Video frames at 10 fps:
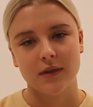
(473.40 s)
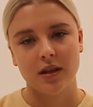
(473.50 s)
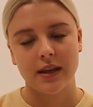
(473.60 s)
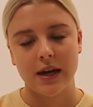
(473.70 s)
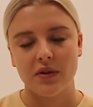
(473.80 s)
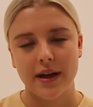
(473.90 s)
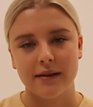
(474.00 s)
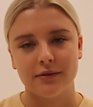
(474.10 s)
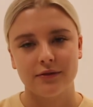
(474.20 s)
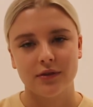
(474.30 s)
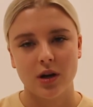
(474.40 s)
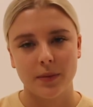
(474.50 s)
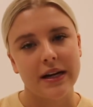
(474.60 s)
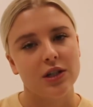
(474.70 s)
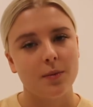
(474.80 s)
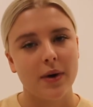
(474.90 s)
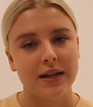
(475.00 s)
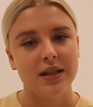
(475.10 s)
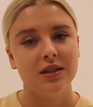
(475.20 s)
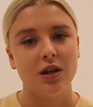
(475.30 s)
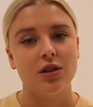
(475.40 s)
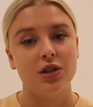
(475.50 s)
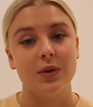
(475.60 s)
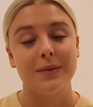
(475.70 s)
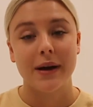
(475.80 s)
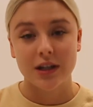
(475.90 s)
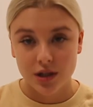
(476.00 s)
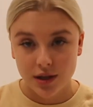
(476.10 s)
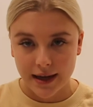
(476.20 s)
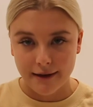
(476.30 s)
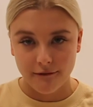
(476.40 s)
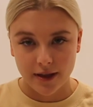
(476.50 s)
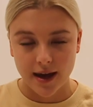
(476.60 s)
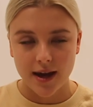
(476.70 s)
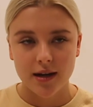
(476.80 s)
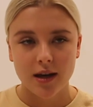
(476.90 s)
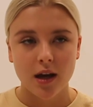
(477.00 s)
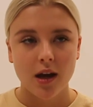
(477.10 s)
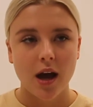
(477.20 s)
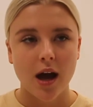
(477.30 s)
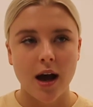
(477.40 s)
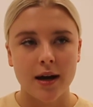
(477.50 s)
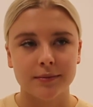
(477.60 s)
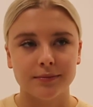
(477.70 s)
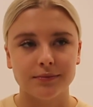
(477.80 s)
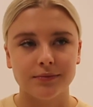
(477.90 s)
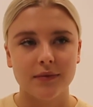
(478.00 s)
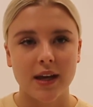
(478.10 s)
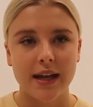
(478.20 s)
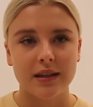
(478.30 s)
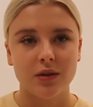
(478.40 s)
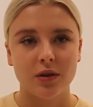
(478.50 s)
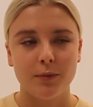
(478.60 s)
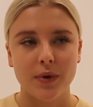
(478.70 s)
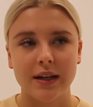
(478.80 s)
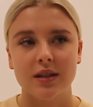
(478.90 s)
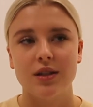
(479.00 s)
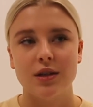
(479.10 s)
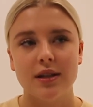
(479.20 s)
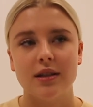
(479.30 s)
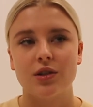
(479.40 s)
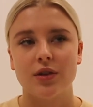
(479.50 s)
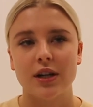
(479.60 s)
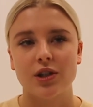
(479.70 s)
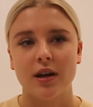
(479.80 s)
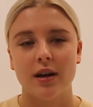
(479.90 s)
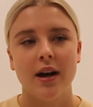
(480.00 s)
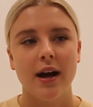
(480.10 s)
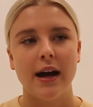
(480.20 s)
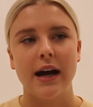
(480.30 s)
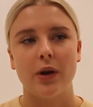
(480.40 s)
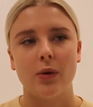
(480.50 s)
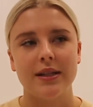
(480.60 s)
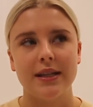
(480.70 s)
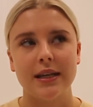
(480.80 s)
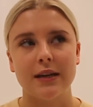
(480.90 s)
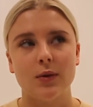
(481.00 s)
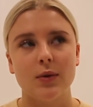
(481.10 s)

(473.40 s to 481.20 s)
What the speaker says: they will have comprehension practice. So just do as much as you can for that. And sort of practice using the structure. I would always think if it